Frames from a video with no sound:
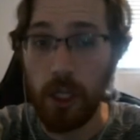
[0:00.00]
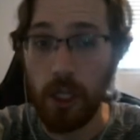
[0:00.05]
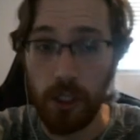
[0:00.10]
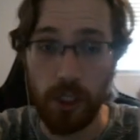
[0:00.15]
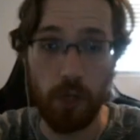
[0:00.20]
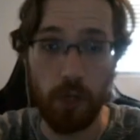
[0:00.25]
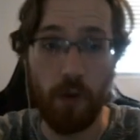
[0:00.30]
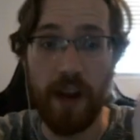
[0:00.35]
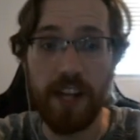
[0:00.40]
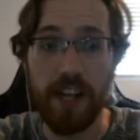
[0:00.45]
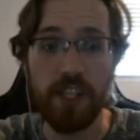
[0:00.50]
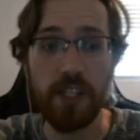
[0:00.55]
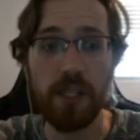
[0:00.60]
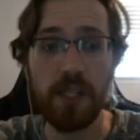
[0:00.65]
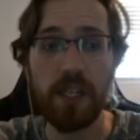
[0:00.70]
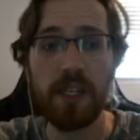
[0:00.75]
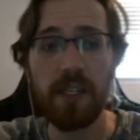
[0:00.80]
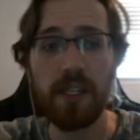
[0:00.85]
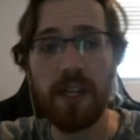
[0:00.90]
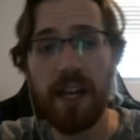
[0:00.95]

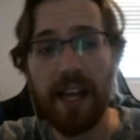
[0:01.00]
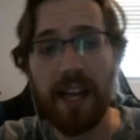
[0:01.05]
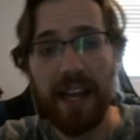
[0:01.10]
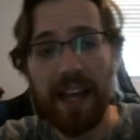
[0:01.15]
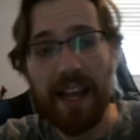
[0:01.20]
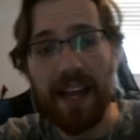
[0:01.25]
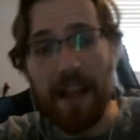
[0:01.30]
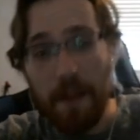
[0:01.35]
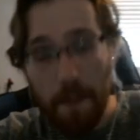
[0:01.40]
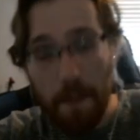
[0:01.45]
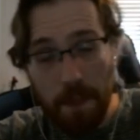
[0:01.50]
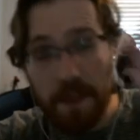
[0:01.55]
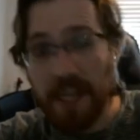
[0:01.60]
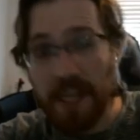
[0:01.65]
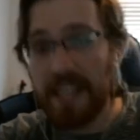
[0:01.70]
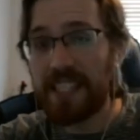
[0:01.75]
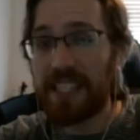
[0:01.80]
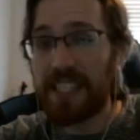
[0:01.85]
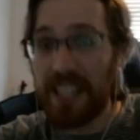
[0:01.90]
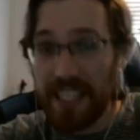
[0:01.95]
Tarantula,
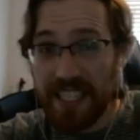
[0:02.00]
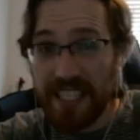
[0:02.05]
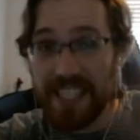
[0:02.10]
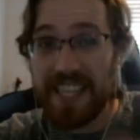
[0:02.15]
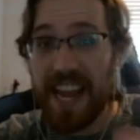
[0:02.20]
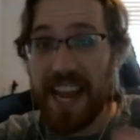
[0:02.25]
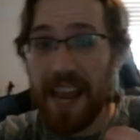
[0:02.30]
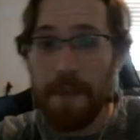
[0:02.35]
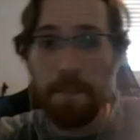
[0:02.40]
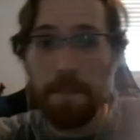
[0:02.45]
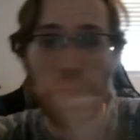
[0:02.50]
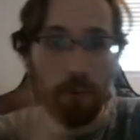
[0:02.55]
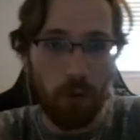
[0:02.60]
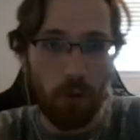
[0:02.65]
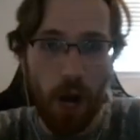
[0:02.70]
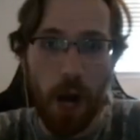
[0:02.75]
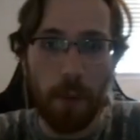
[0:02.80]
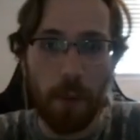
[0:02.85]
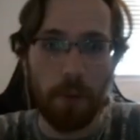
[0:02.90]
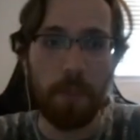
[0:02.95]
it's the same
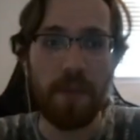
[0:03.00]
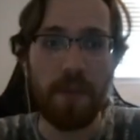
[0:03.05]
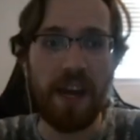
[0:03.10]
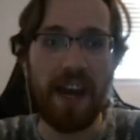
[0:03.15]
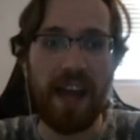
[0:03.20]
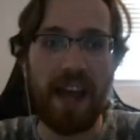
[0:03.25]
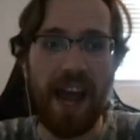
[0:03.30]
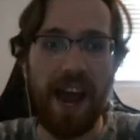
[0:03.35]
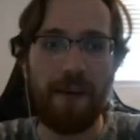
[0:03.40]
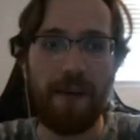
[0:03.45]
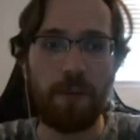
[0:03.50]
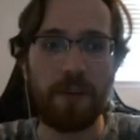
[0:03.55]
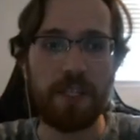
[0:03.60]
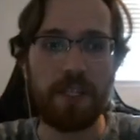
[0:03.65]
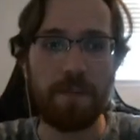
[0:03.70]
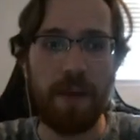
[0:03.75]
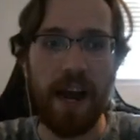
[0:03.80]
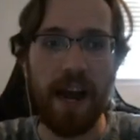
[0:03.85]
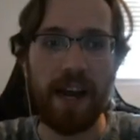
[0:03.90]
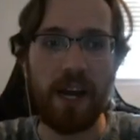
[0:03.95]
problem that I have with
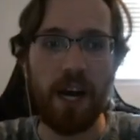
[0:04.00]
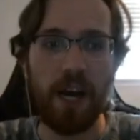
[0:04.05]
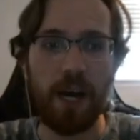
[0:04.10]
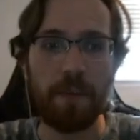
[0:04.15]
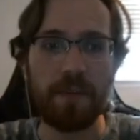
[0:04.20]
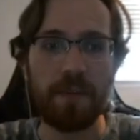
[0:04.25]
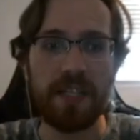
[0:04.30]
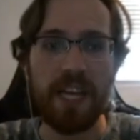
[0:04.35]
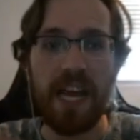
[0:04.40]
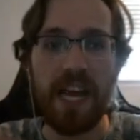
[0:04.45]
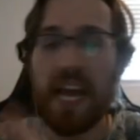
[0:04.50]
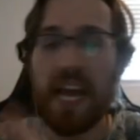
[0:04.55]
Spidops.